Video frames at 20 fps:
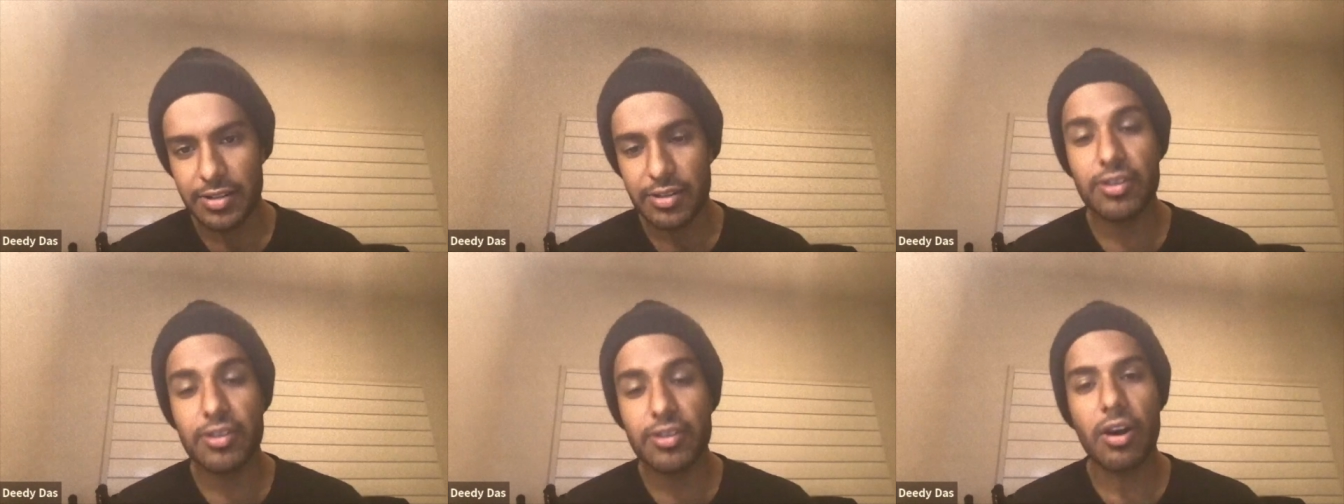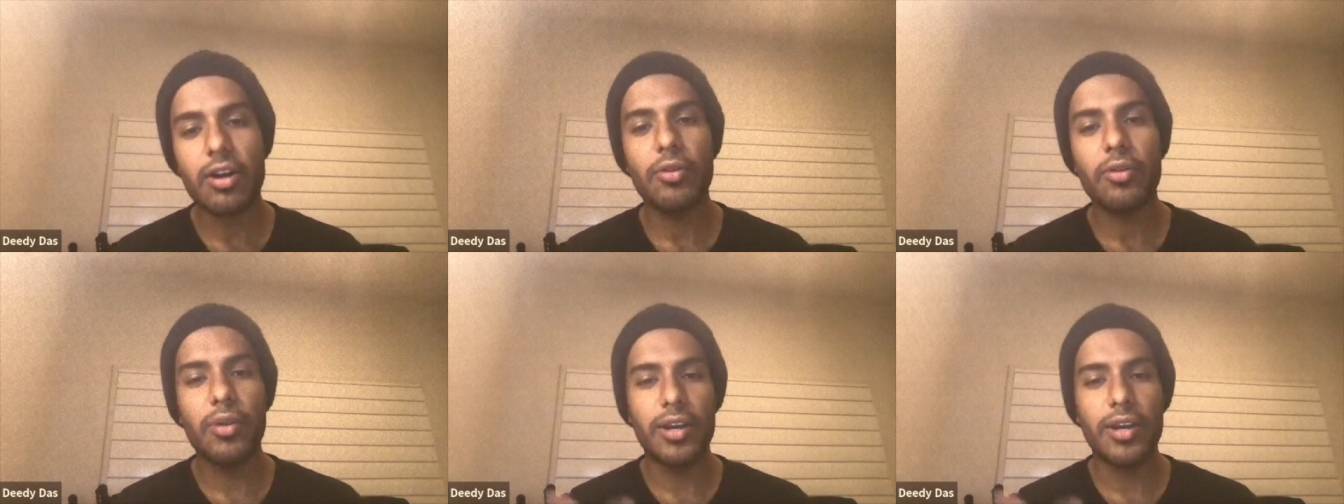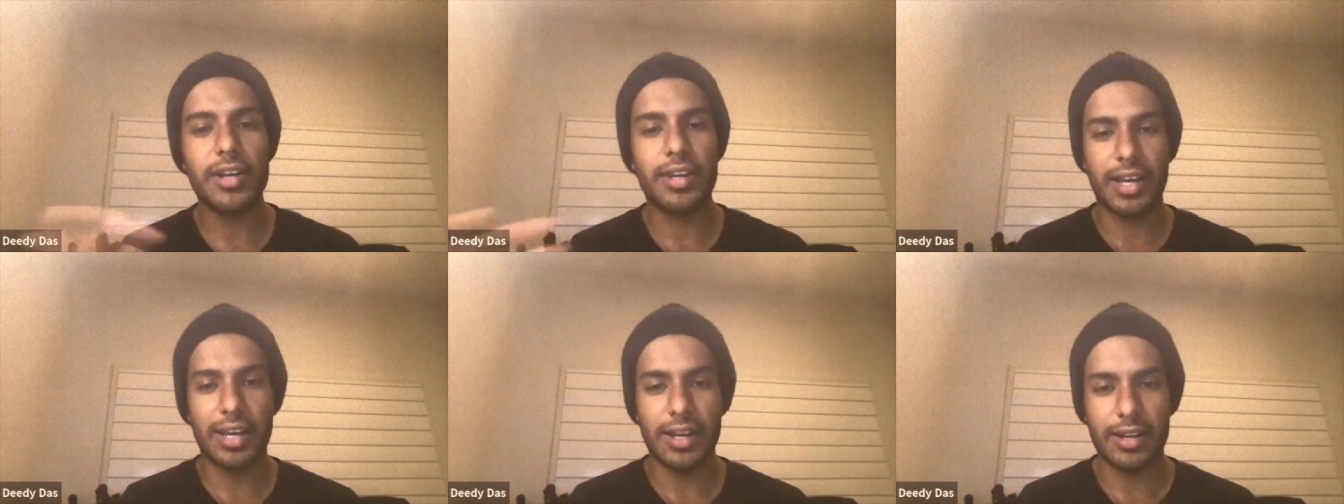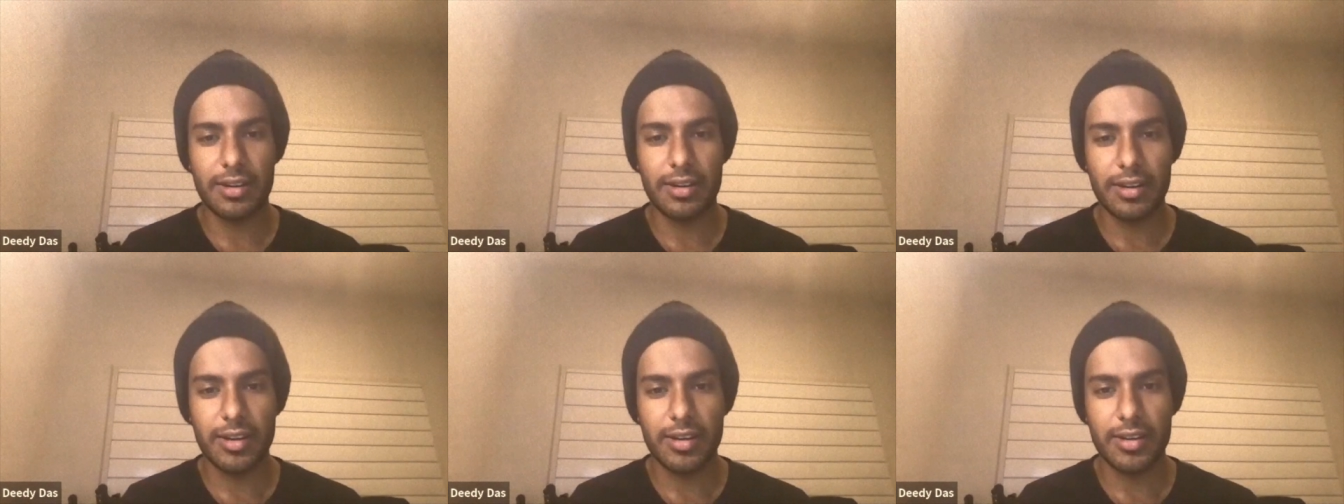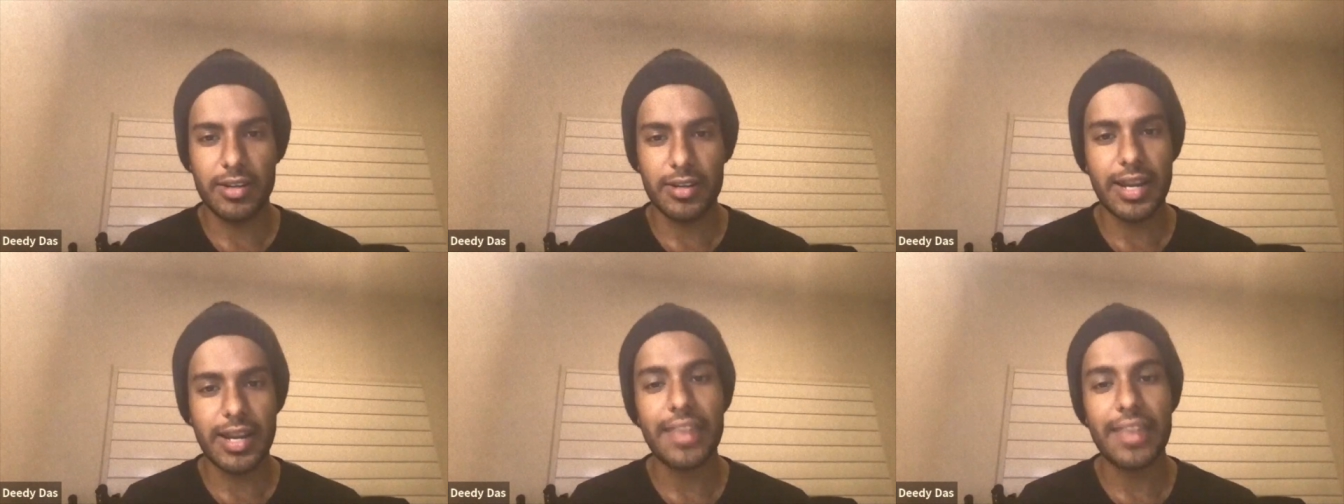You're not going to get
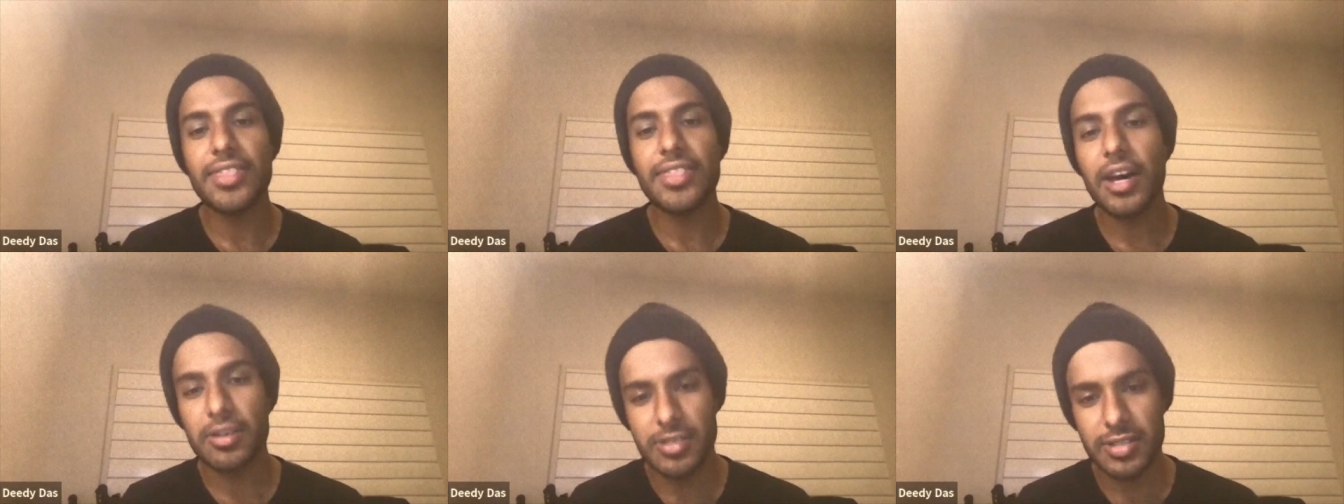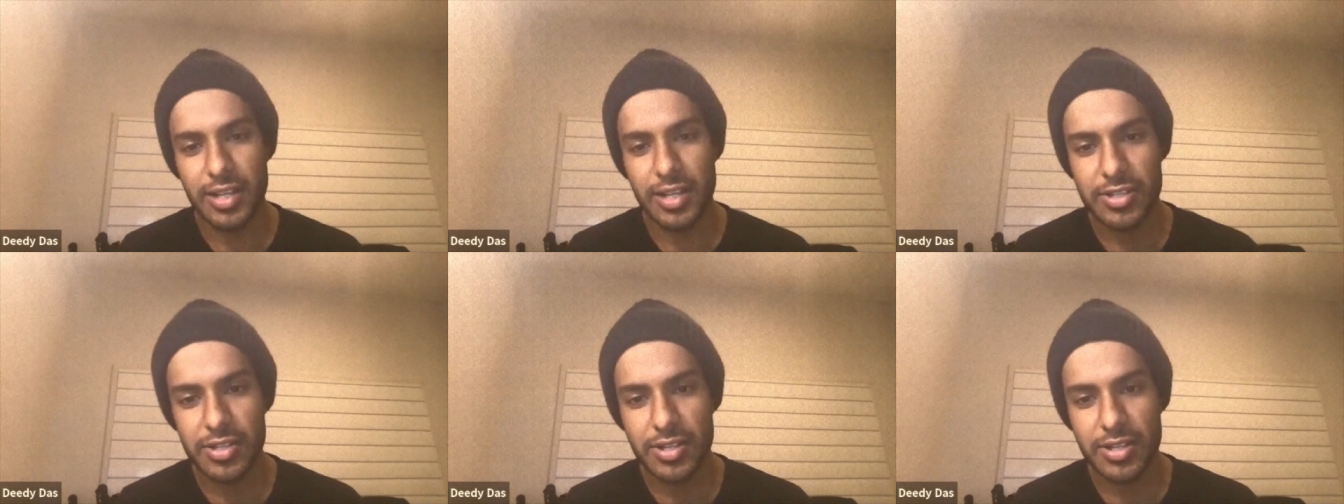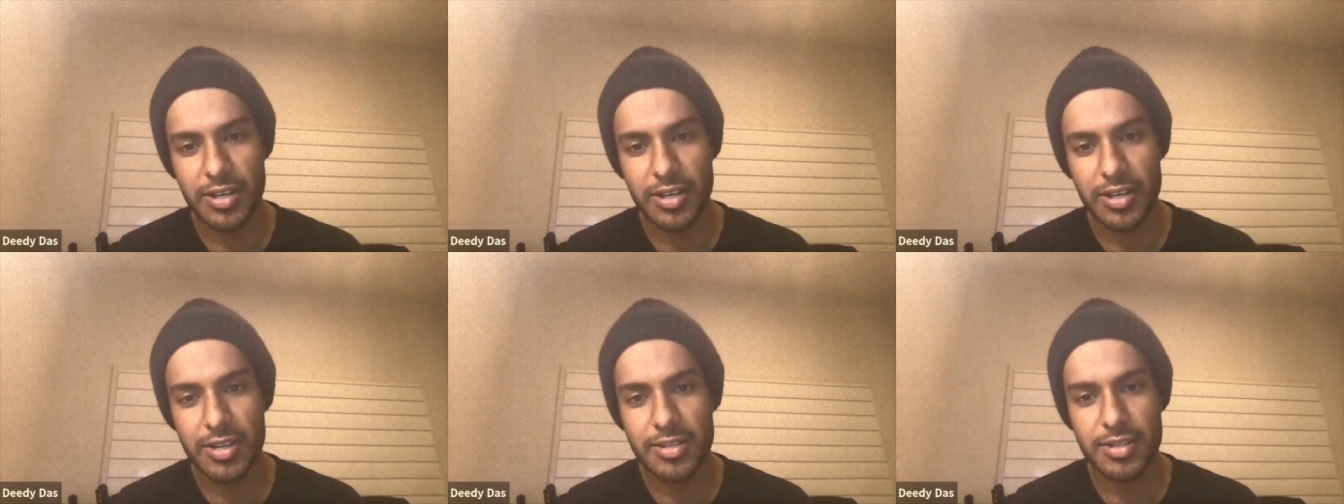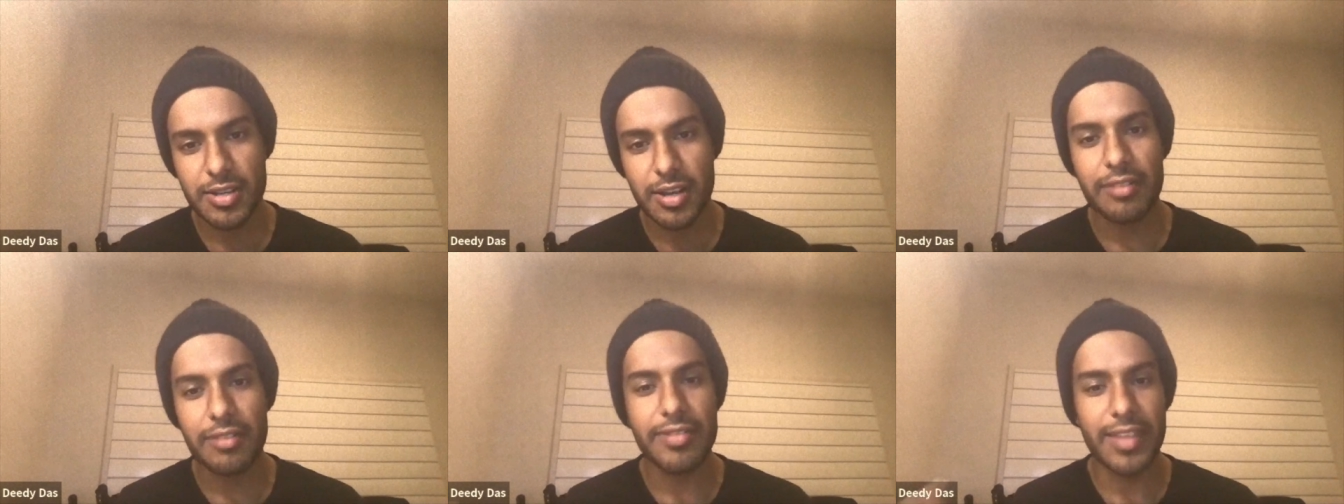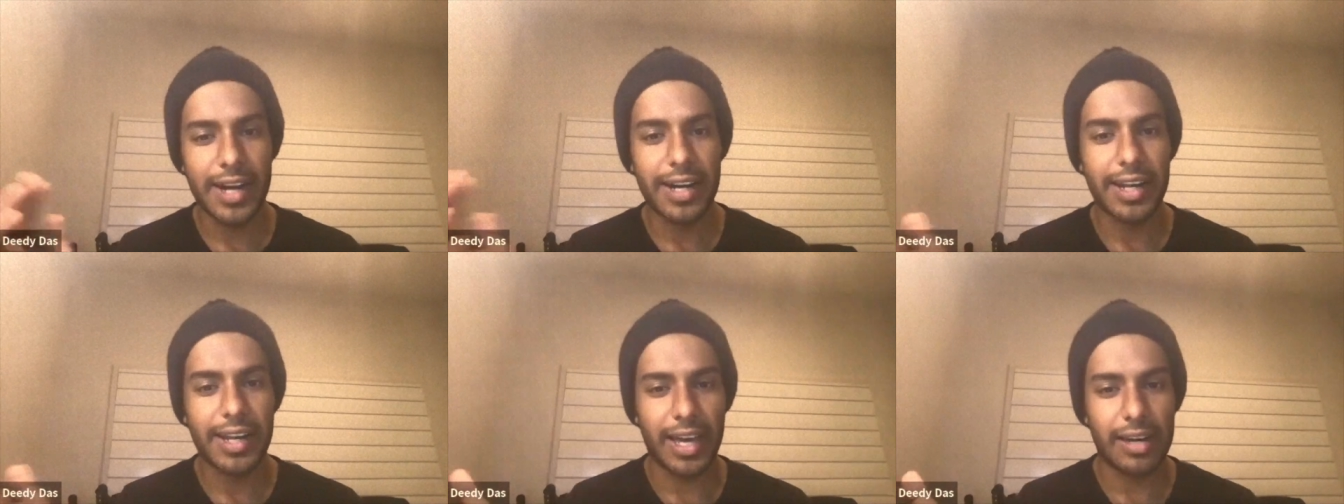ten thousand engineers of
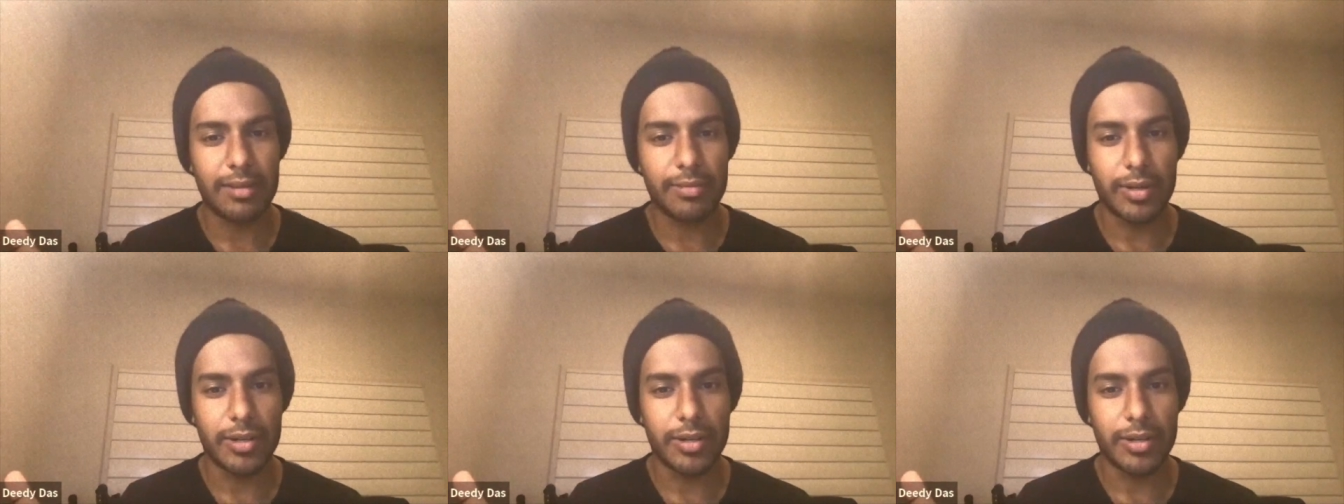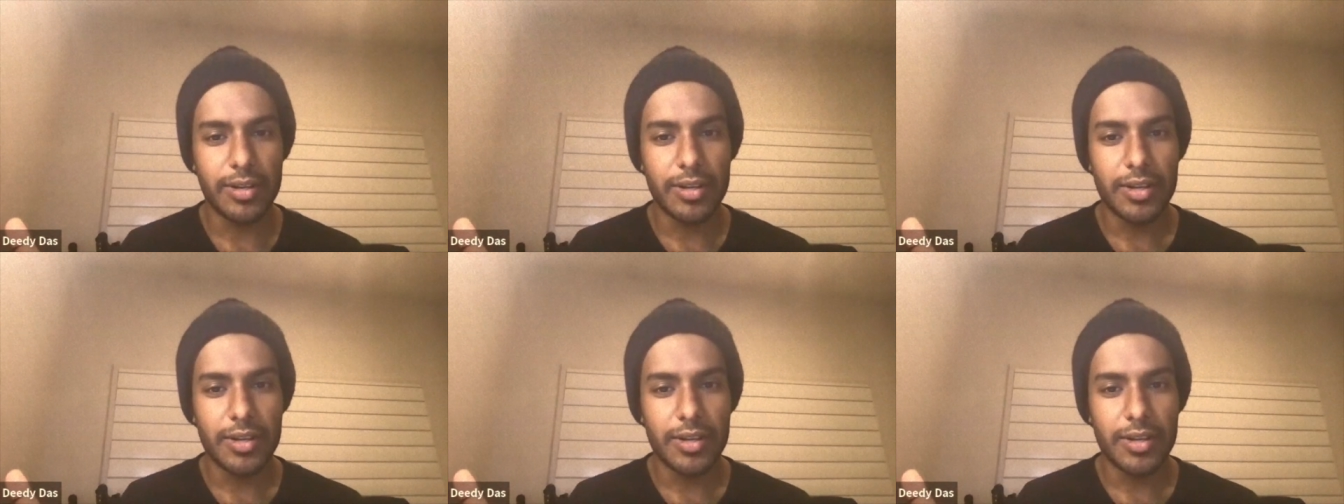that caliber.